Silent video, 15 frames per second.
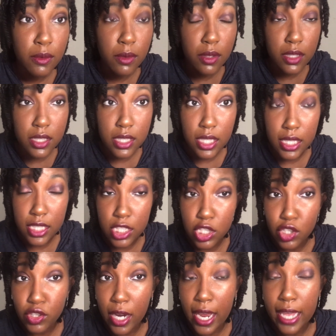Well, let's let
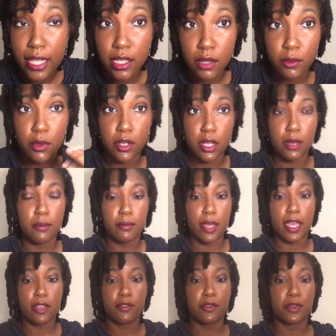this dry and then we'll come
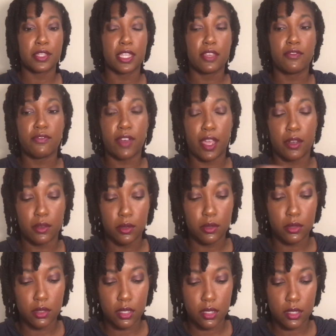back for the final
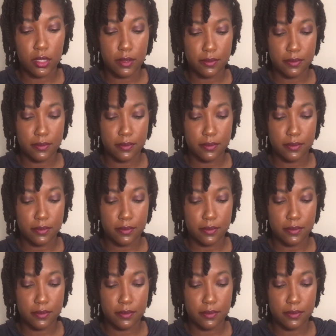look.